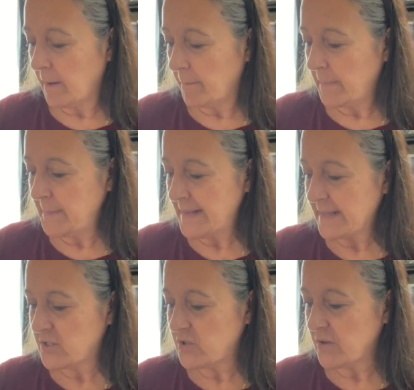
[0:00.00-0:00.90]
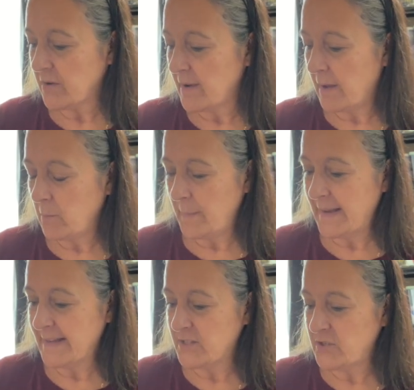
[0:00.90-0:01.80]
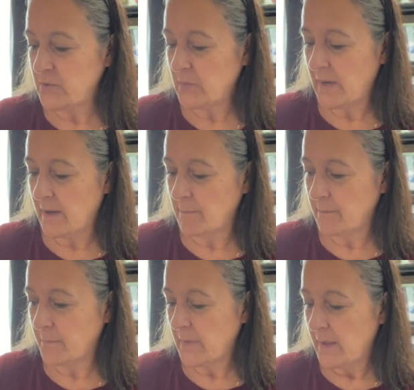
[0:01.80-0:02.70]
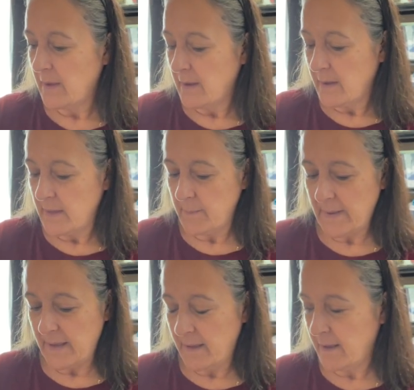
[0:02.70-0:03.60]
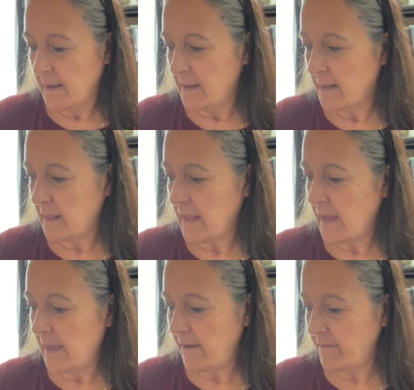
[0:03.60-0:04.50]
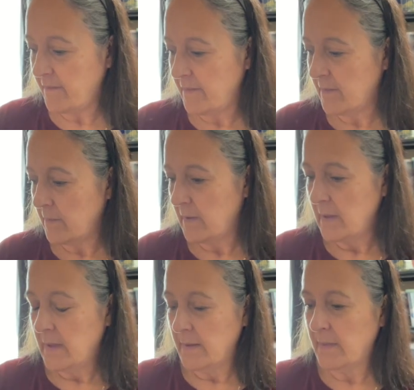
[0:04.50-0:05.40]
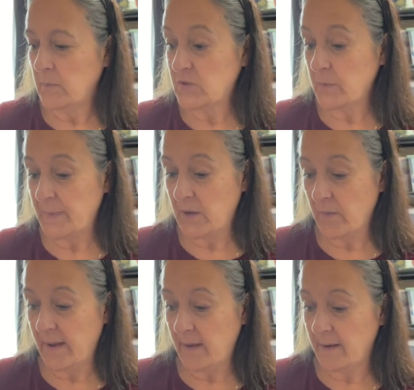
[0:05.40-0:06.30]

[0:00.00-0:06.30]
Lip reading: Maybe next year I will make it to eBay Live, which would be great.